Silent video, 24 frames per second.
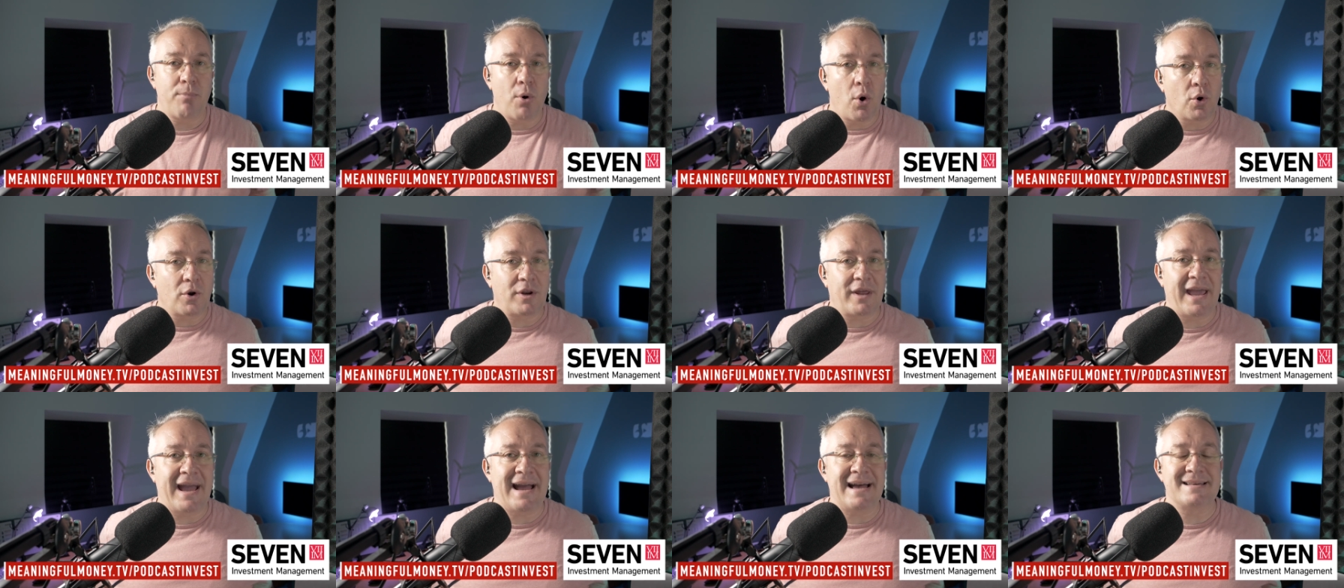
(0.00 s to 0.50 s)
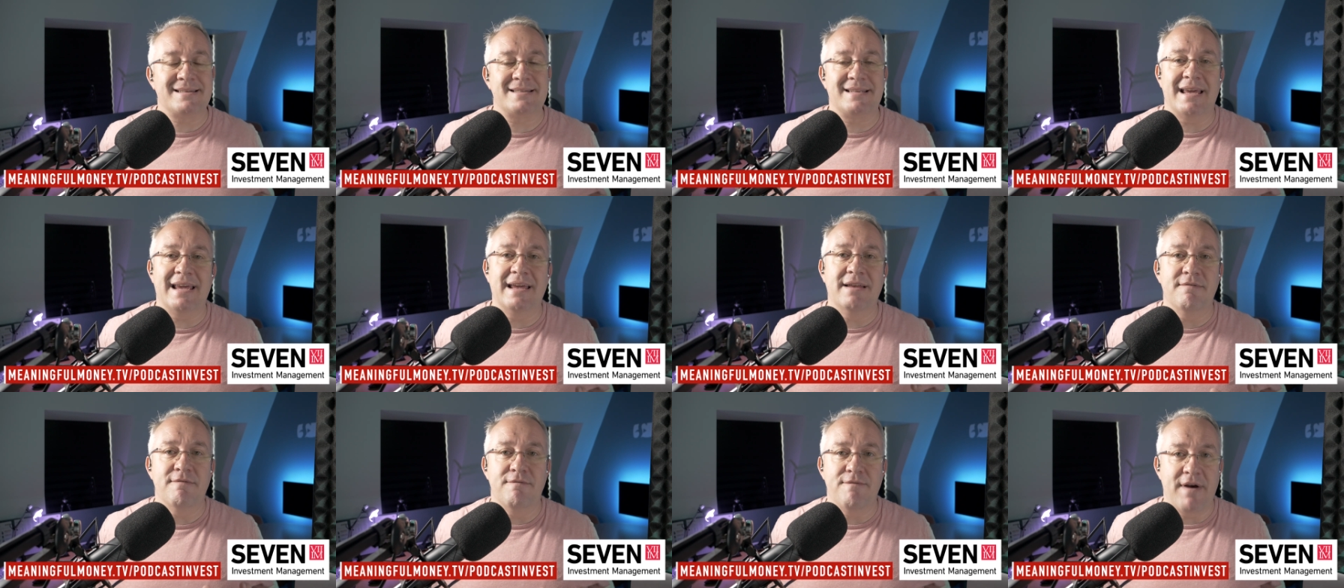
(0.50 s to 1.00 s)
podcast
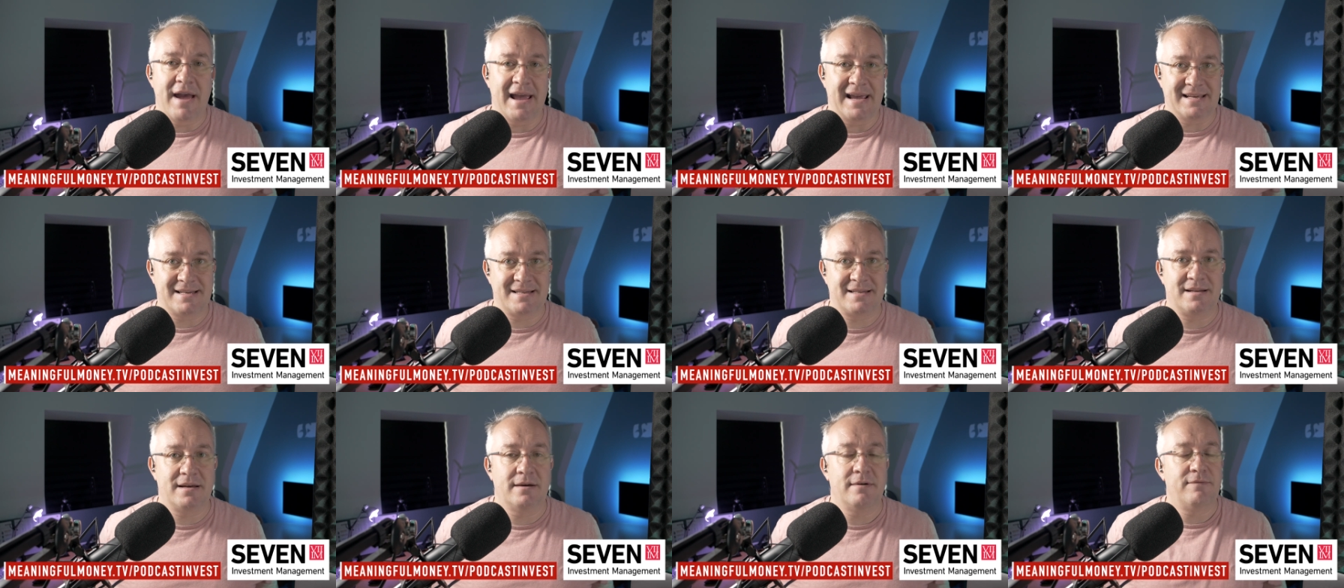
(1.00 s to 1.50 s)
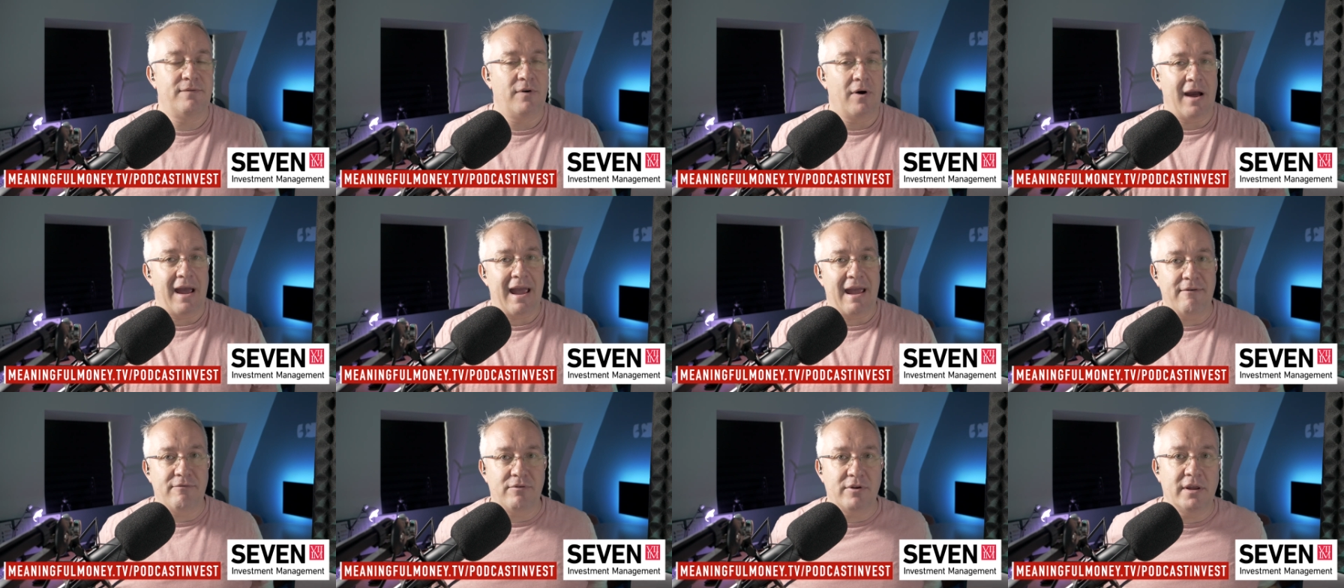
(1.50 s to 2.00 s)
invest, for
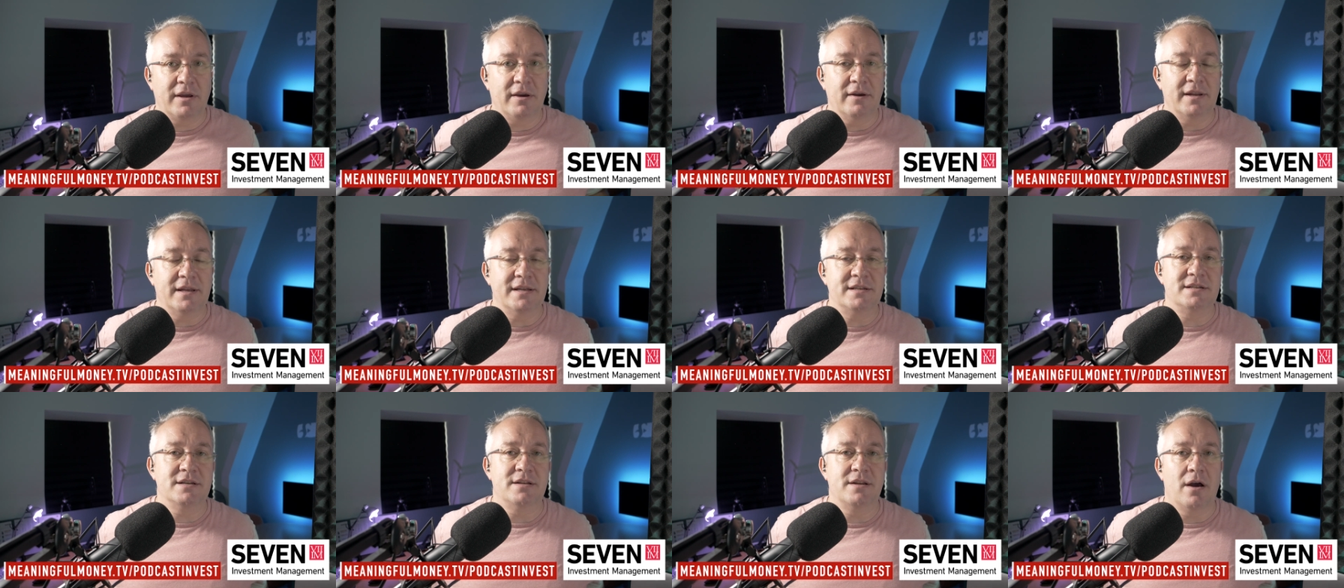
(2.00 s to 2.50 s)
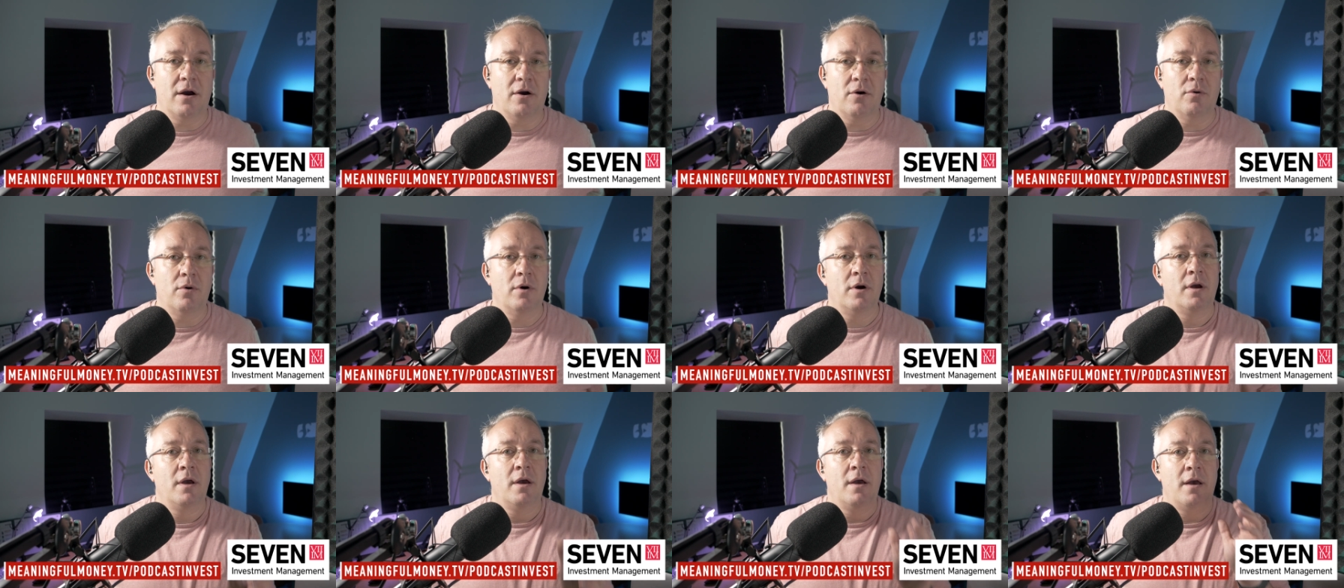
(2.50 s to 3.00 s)
everything you need to
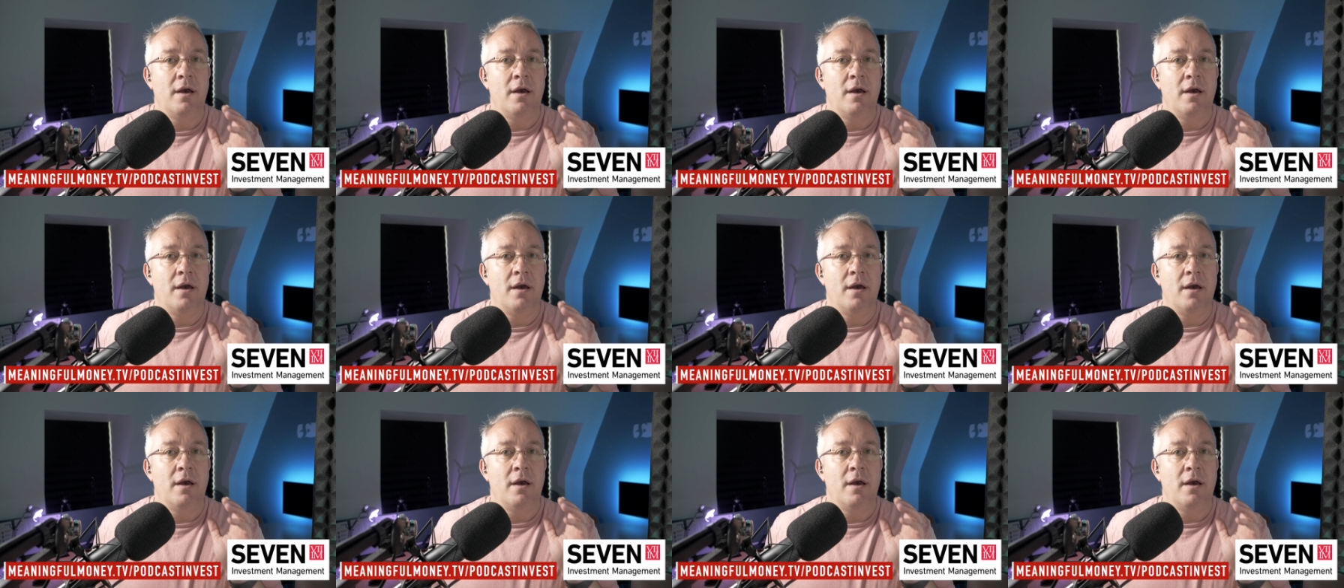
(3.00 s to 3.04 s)
know